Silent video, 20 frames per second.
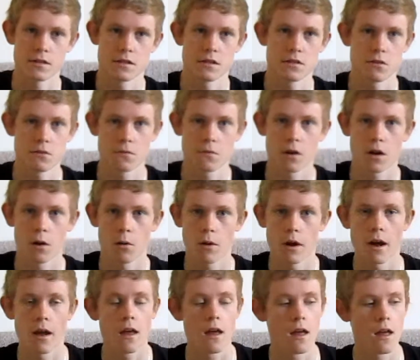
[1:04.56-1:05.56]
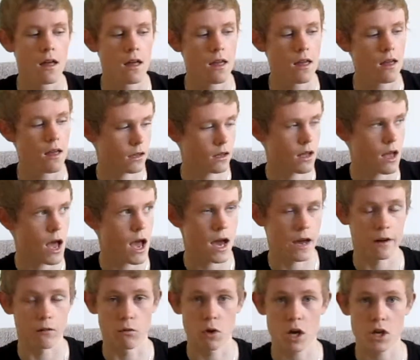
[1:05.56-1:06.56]
because you're too far away.
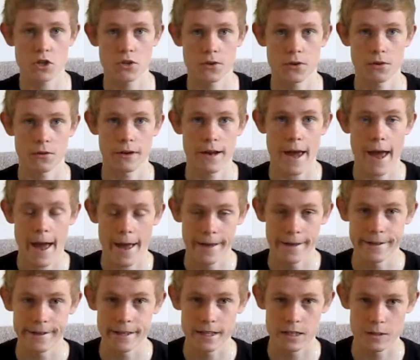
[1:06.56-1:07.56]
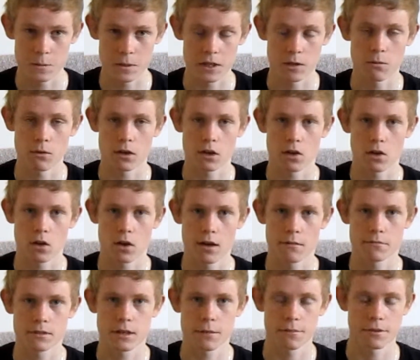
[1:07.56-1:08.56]
And right trigger and A is when you want to
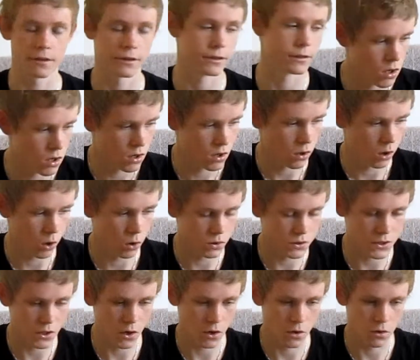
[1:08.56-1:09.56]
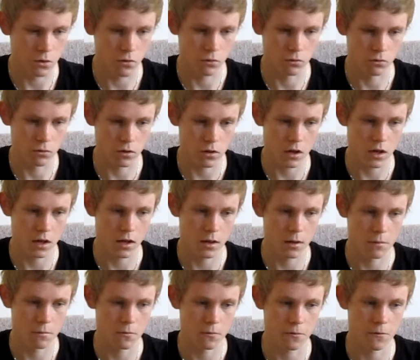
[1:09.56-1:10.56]
climb something. Also,
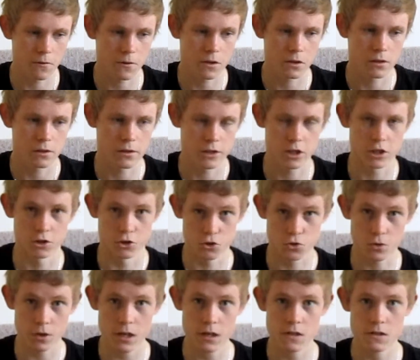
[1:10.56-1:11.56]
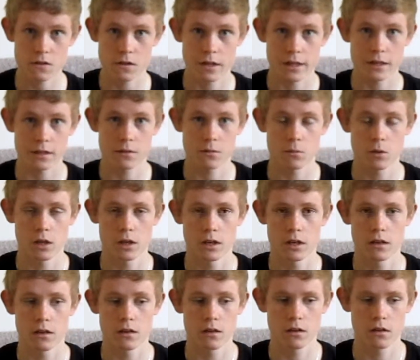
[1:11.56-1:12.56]
for the tricks, like
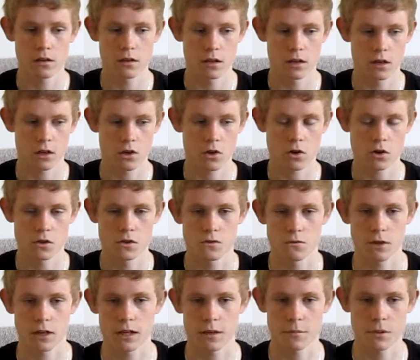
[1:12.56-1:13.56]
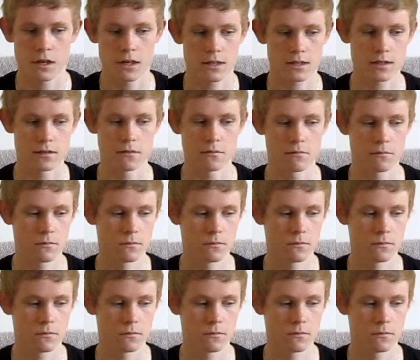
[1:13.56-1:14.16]
when Connor's running past